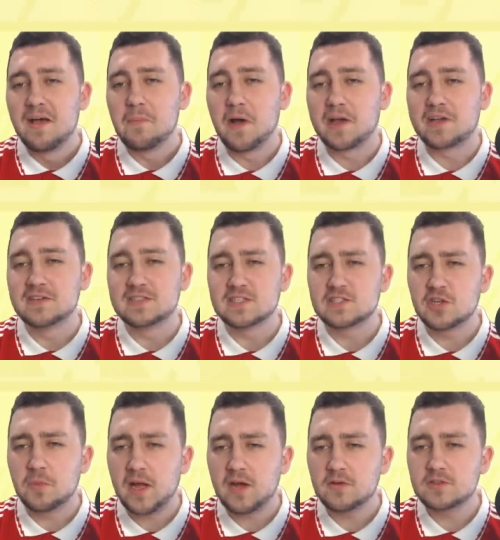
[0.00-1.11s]
Mikey says, Tom,
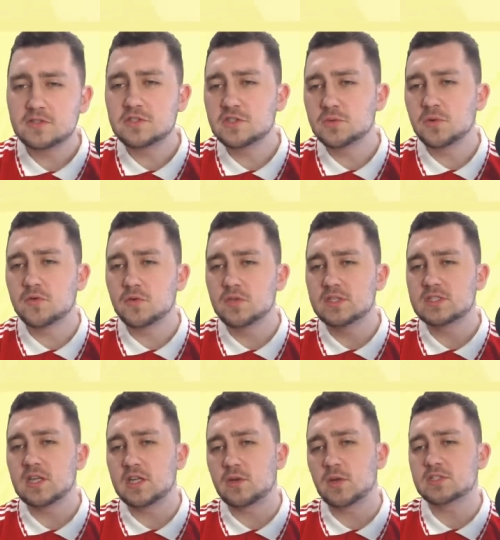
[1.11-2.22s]
how do you deal with all these
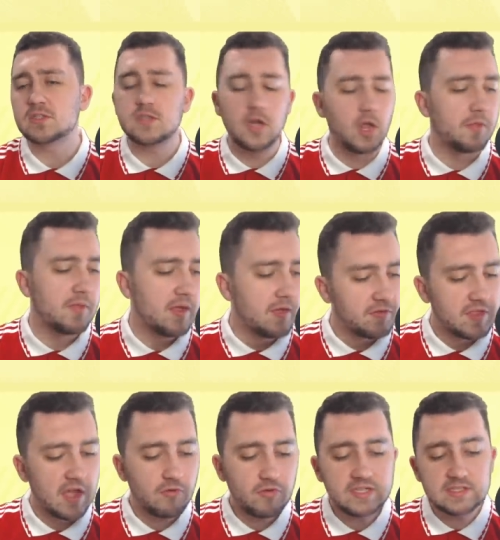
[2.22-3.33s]
silly questions? Look,
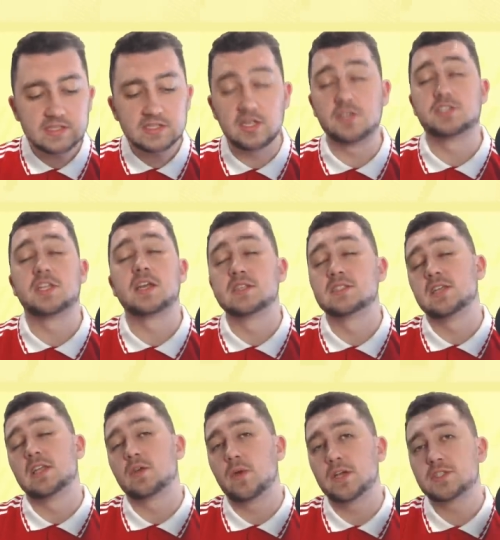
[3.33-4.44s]
there is such thing as silly
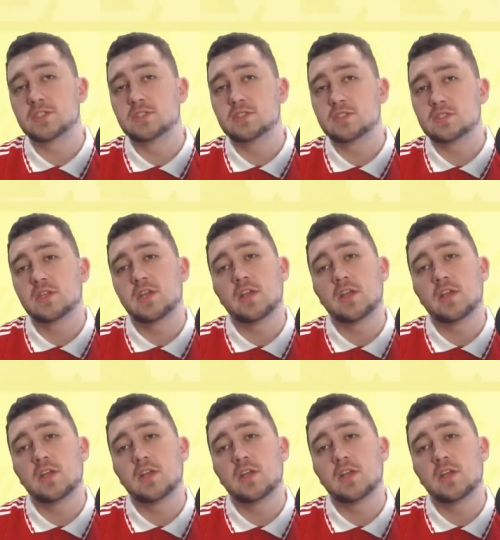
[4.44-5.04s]
questions.